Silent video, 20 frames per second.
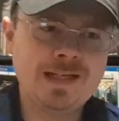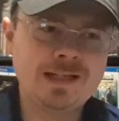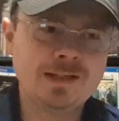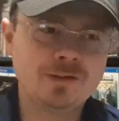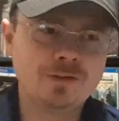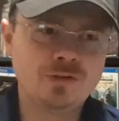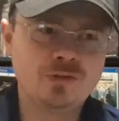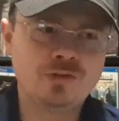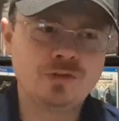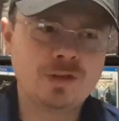It
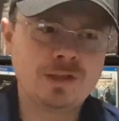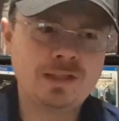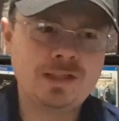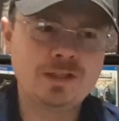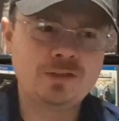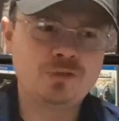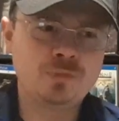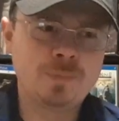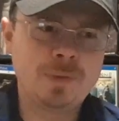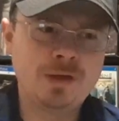looks like
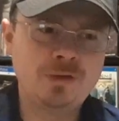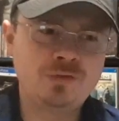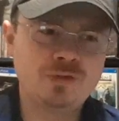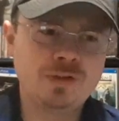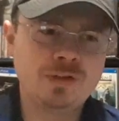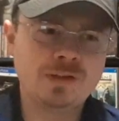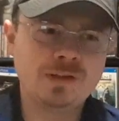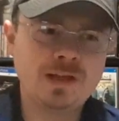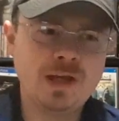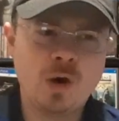it's
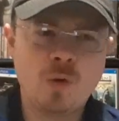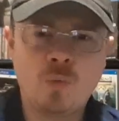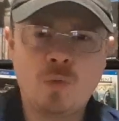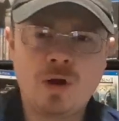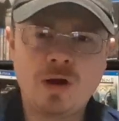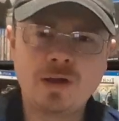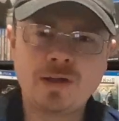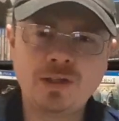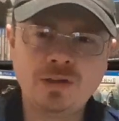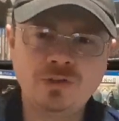basically a
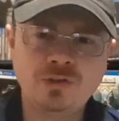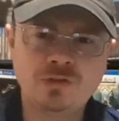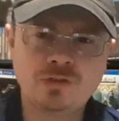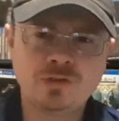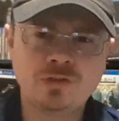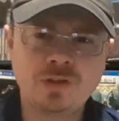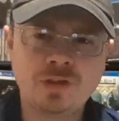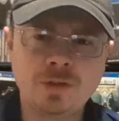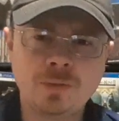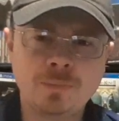walking
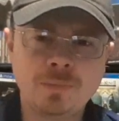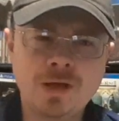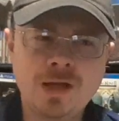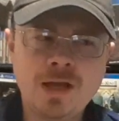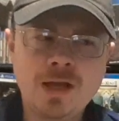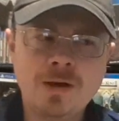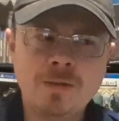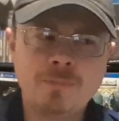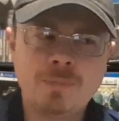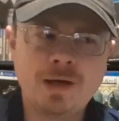sim,
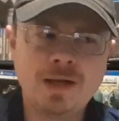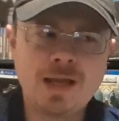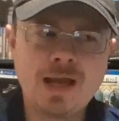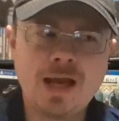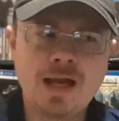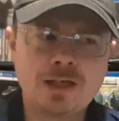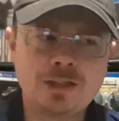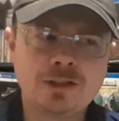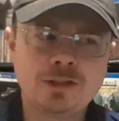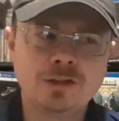but it
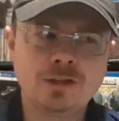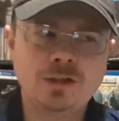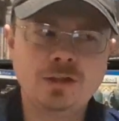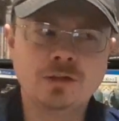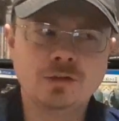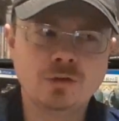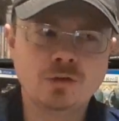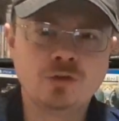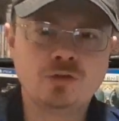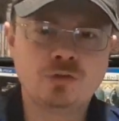actually
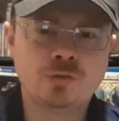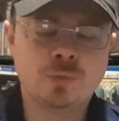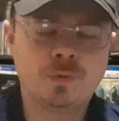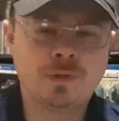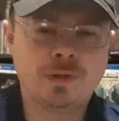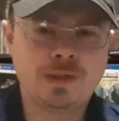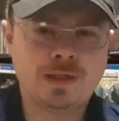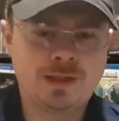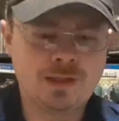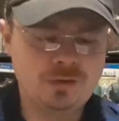looks
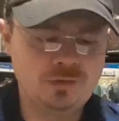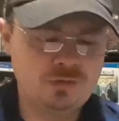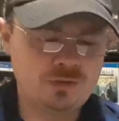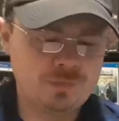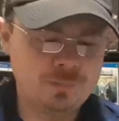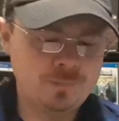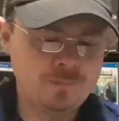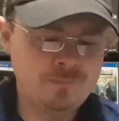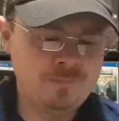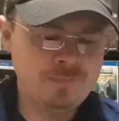really
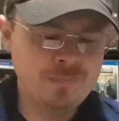nice.